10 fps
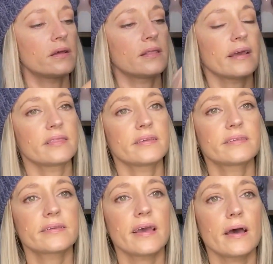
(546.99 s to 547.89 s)
Like
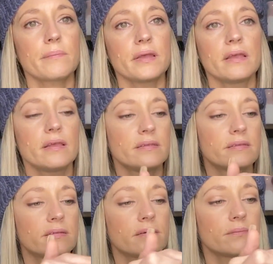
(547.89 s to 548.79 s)
this cap
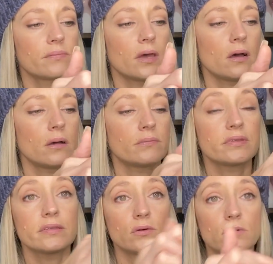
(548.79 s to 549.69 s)
is
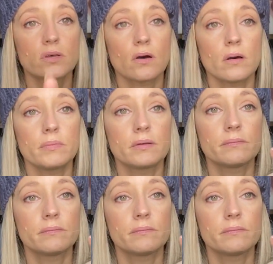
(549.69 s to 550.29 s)
silk top,